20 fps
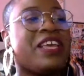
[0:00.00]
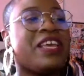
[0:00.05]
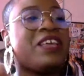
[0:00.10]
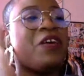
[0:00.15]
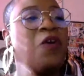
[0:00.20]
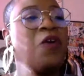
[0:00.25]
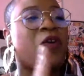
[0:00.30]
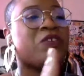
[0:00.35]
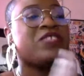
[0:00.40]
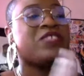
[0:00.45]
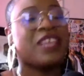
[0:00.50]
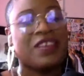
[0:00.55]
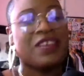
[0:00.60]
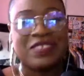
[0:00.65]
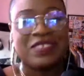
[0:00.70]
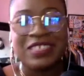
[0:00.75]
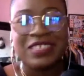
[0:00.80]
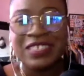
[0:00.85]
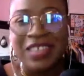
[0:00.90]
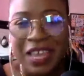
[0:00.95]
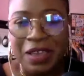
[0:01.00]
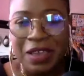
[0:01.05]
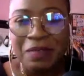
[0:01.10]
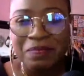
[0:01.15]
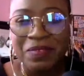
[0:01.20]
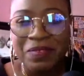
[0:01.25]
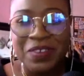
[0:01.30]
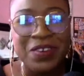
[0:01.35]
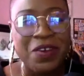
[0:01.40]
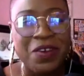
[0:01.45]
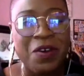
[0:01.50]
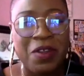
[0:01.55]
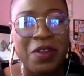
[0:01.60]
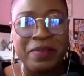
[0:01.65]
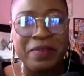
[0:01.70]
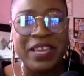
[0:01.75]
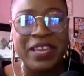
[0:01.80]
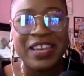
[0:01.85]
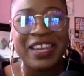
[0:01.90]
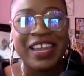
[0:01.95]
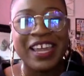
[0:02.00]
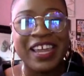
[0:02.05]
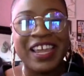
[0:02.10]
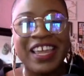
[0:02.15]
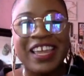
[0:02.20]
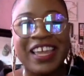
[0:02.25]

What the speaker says: all sounds the same. You know what I mean? Like,